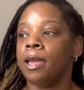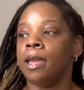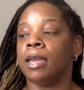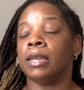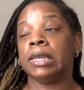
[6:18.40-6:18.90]

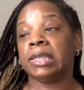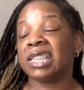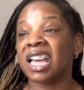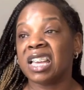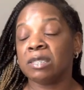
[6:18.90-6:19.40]
It is a
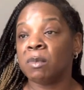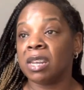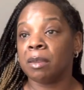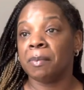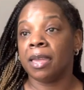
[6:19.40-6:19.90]

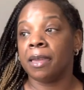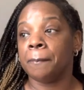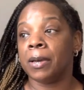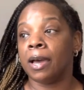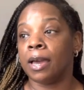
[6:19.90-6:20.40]
cosmetic bag,
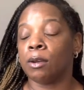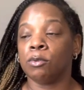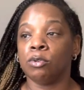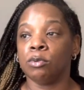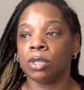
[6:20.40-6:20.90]
but I don't
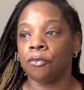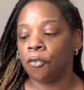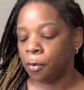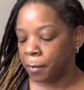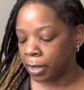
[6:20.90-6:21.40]
use it
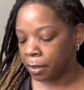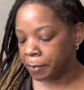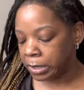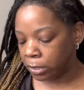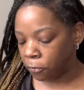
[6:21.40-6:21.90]
for makeup
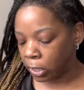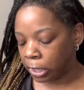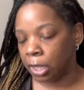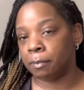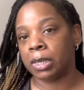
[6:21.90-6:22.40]
and stuff like
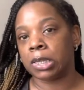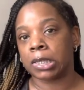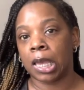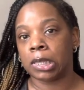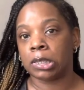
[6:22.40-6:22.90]
that because
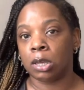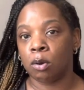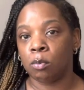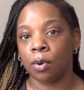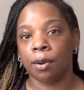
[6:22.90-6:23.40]
I
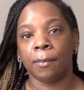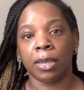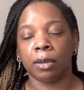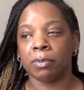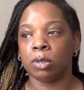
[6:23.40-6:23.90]
don't wear
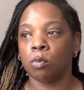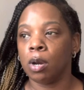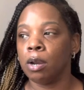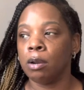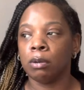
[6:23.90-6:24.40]
makeup to
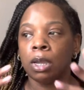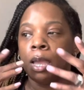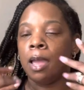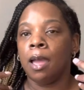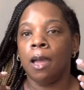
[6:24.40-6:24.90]
work.
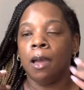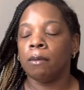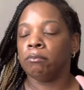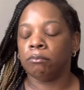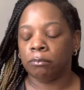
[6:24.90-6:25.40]

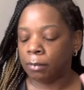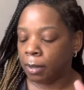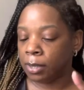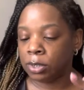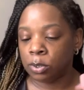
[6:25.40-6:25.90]

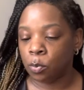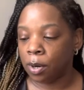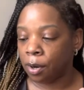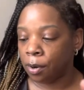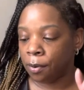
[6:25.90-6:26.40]
I just
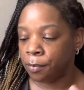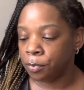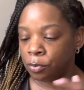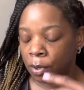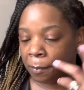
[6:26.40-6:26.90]
wear,
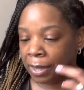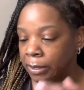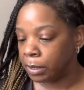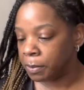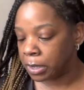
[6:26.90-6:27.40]
you know, my
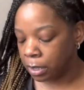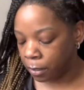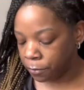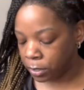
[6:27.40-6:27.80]
lip stuff.